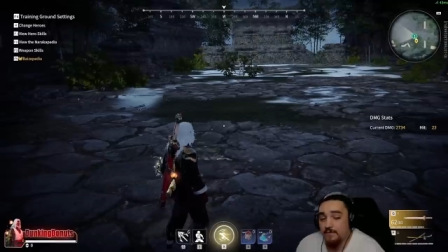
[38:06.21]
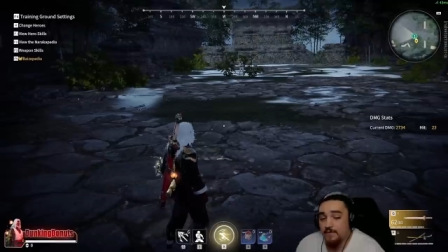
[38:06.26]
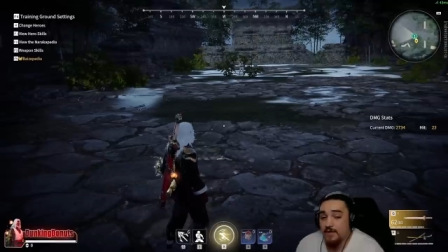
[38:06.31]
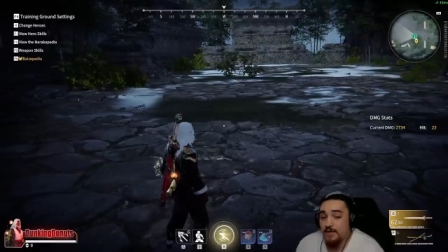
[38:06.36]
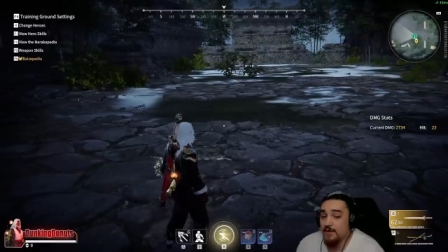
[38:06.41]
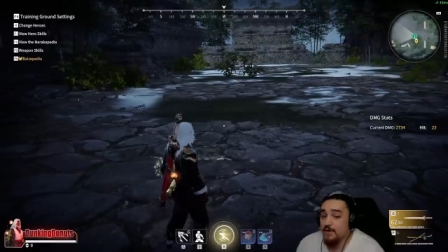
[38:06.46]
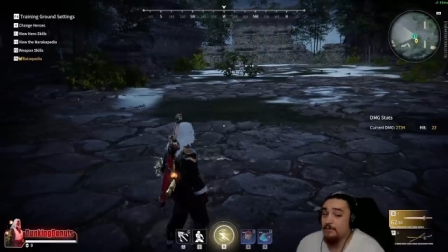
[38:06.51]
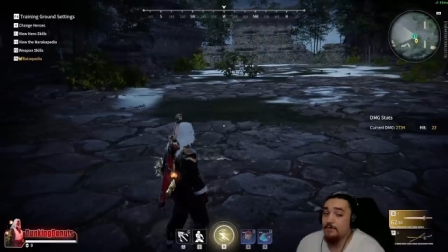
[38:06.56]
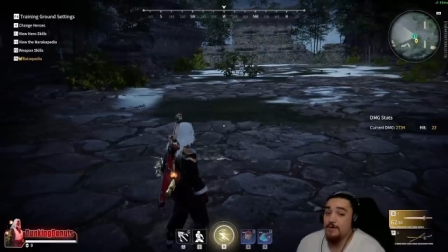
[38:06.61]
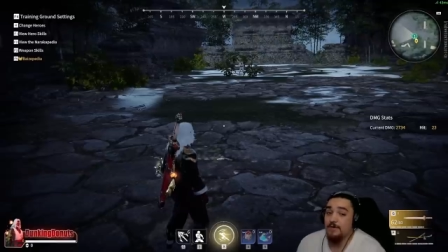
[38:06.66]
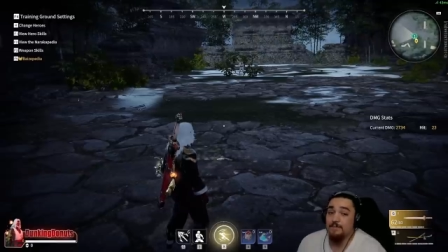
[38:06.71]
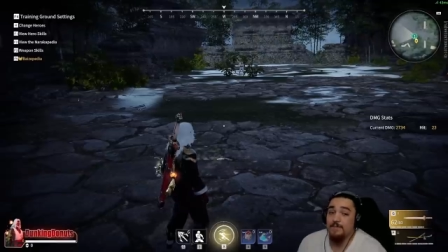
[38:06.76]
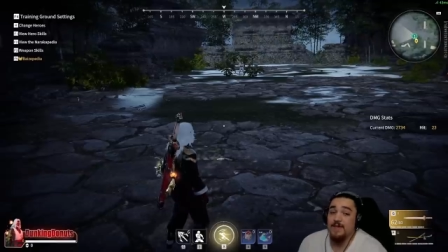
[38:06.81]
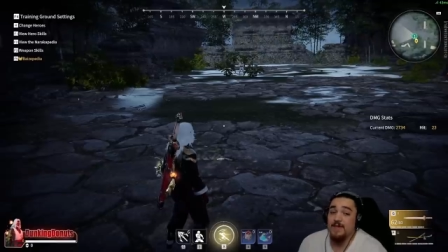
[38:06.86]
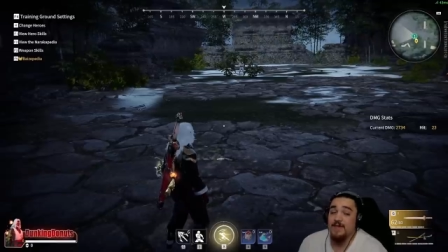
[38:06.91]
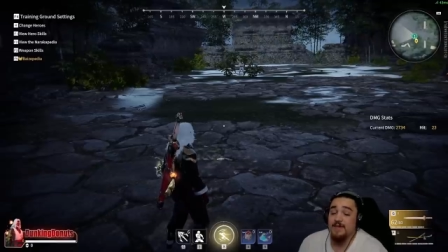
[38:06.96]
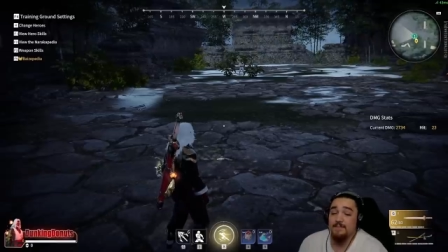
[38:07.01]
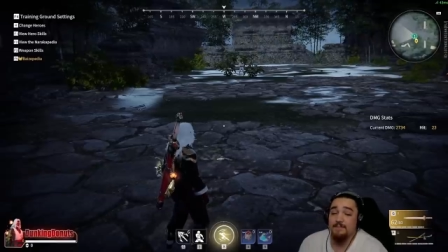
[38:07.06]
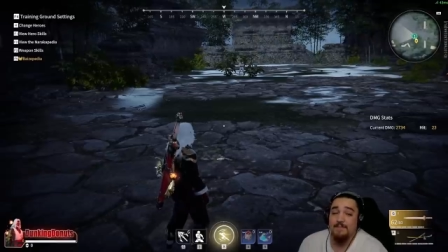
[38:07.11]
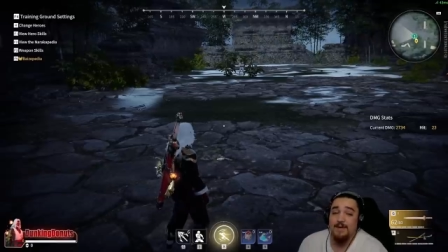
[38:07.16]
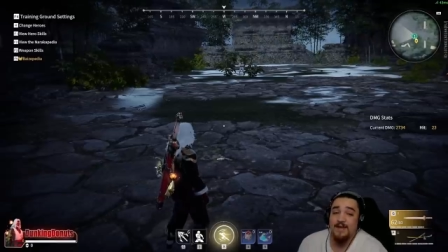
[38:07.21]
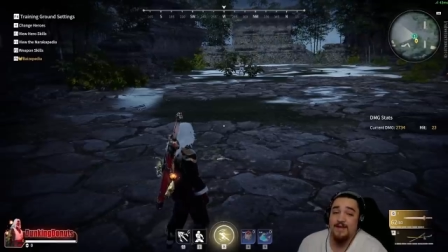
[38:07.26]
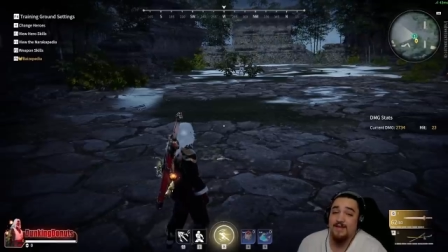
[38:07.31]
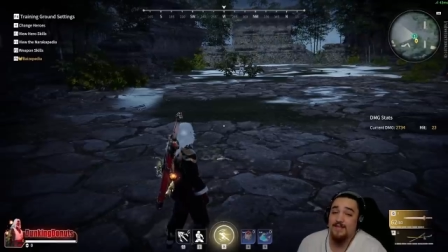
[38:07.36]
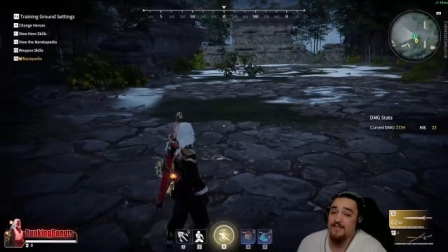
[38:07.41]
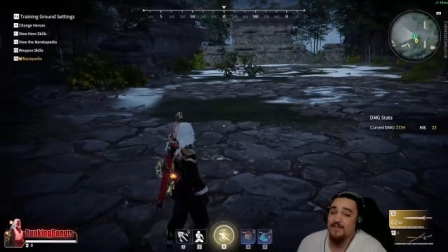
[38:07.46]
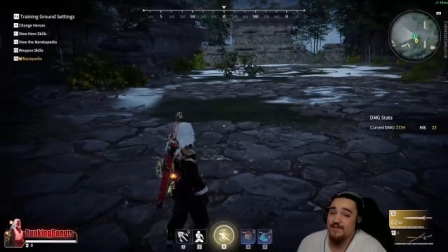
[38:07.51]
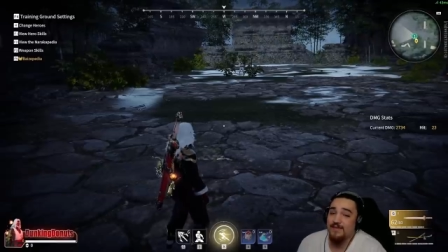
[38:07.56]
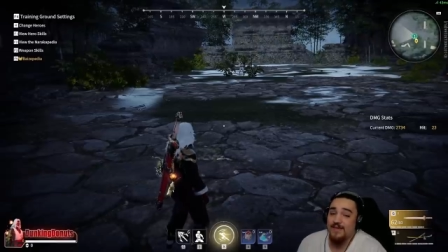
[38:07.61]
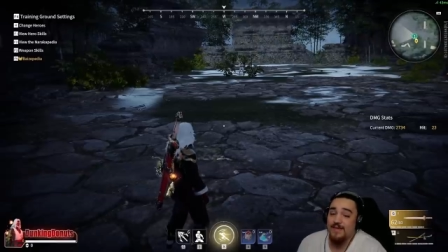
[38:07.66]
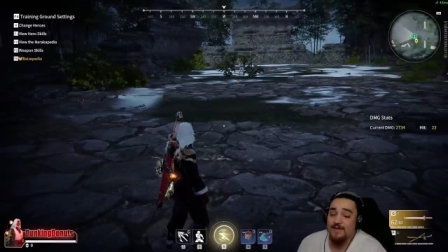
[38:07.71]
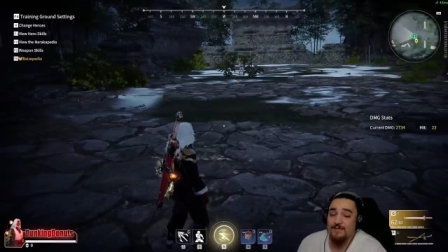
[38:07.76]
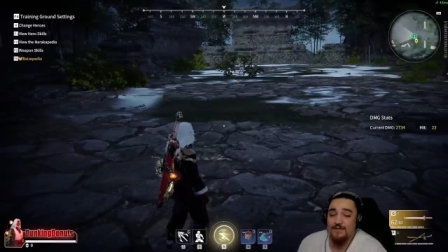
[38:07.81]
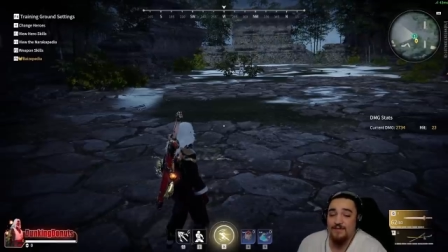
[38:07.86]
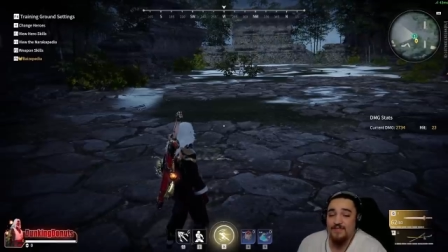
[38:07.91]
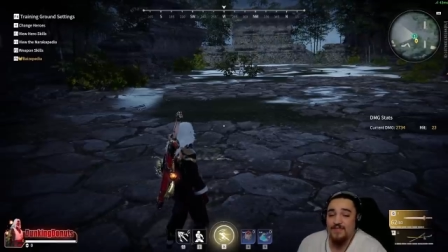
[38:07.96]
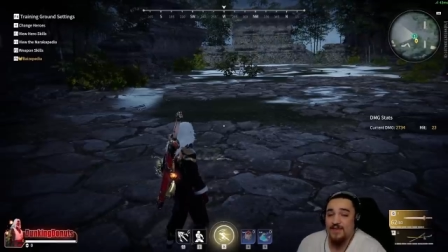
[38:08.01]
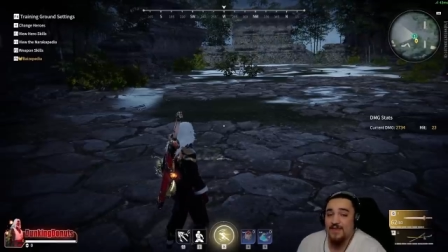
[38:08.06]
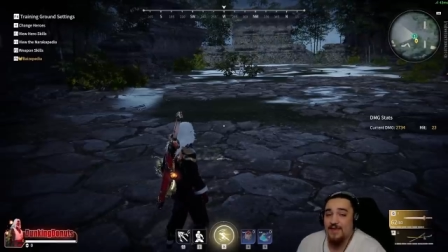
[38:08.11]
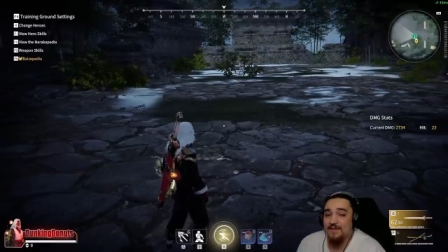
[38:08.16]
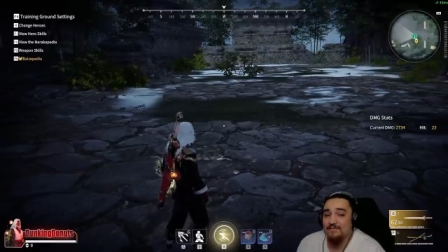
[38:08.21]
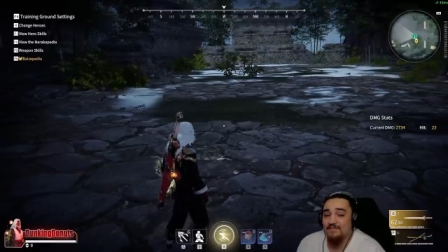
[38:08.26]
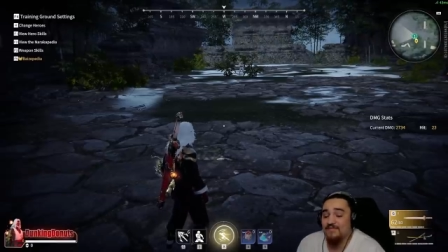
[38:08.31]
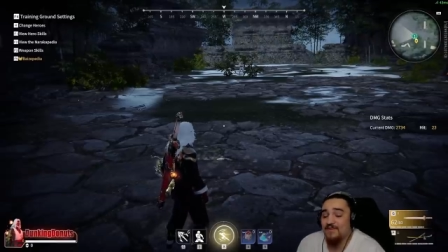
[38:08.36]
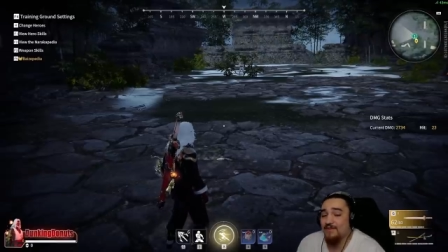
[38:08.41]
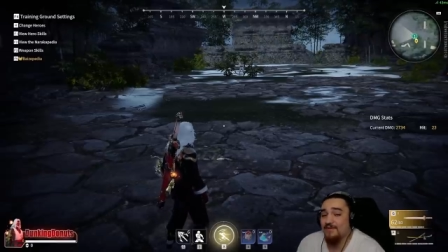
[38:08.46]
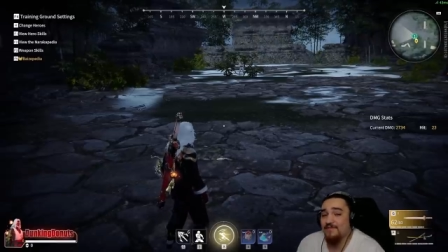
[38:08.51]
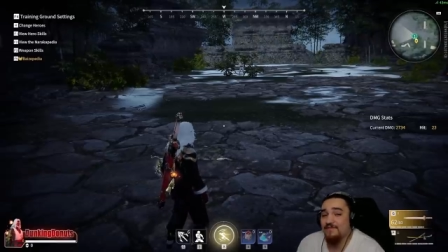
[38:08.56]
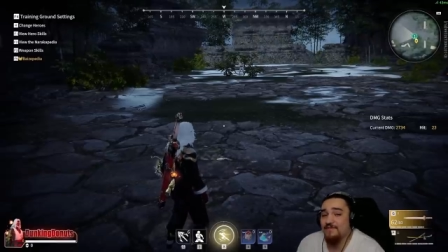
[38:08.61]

including me back in the day when the game very